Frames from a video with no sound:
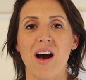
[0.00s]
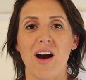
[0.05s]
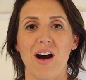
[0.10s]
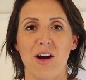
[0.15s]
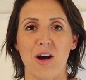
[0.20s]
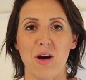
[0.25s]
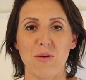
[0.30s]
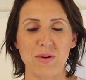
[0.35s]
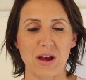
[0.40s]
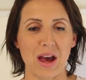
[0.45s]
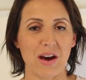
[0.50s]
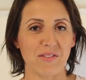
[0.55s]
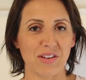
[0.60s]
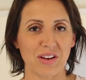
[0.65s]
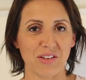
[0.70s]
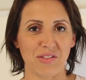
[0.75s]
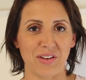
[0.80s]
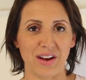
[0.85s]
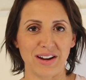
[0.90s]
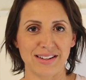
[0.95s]
I hope you're
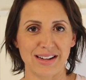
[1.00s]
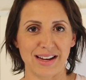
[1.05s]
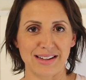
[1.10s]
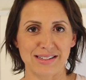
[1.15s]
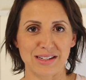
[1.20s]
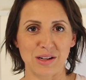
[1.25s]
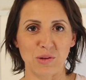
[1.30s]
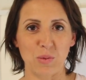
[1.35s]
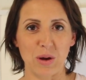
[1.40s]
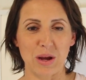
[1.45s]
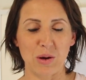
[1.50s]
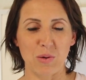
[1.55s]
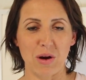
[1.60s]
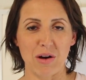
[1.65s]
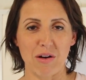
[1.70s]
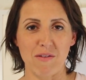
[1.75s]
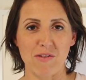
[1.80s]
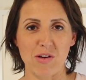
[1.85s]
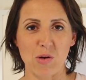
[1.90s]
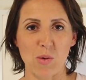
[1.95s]
having a fantastic week
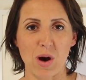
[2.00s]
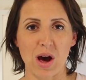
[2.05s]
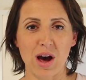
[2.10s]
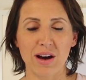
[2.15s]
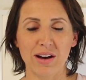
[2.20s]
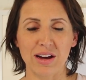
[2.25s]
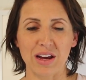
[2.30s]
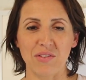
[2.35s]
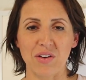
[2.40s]
wherever you are.